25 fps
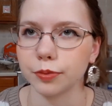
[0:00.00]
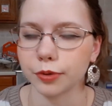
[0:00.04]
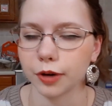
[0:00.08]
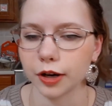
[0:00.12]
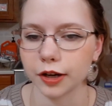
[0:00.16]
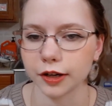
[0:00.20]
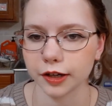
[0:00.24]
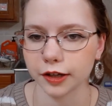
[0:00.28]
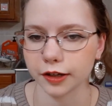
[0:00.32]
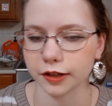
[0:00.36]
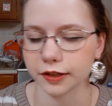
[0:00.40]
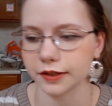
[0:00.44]

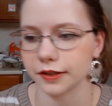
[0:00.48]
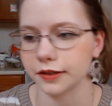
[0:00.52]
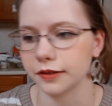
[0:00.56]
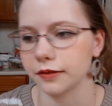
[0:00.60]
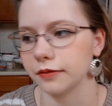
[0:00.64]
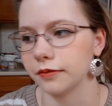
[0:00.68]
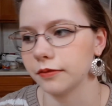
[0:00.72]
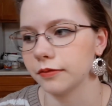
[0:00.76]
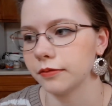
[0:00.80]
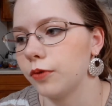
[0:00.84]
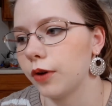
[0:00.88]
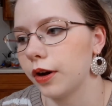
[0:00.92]
products
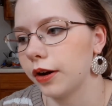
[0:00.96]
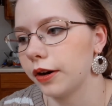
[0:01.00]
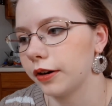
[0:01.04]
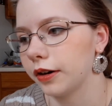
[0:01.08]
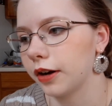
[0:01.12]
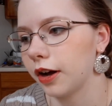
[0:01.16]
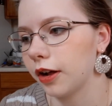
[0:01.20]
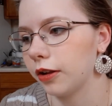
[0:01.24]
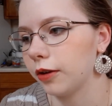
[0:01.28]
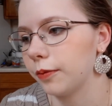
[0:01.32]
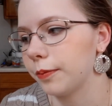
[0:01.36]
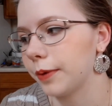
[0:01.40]
and
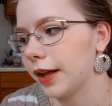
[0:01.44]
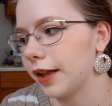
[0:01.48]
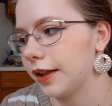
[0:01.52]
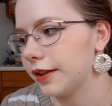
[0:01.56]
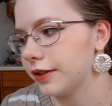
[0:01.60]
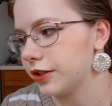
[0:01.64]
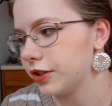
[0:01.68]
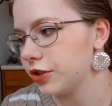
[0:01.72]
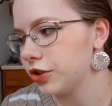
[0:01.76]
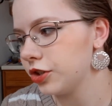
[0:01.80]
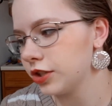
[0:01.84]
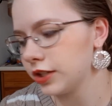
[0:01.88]
watercolor
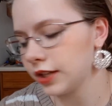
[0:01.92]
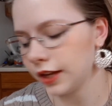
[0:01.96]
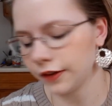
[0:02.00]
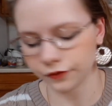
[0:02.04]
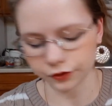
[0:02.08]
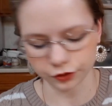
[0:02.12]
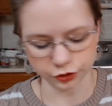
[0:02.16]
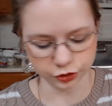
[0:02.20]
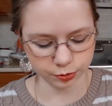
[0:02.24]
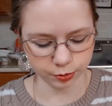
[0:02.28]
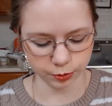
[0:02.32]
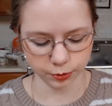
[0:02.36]
palettes. You just have
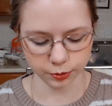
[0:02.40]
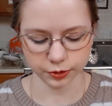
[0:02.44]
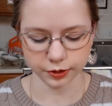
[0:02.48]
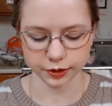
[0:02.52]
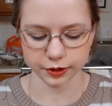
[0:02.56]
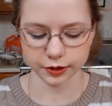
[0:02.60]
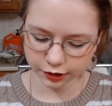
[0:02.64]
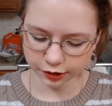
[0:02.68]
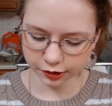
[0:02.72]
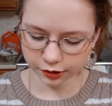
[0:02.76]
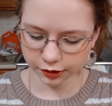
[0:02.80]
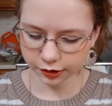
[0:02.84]
to explore with
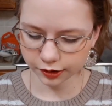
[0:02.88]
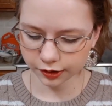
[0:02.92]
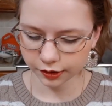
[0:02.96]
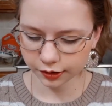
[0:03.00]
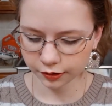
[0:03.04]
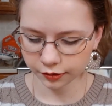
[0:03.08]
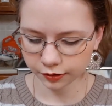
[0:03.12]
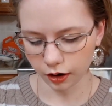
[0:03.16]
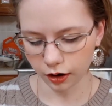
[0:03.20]
it. Here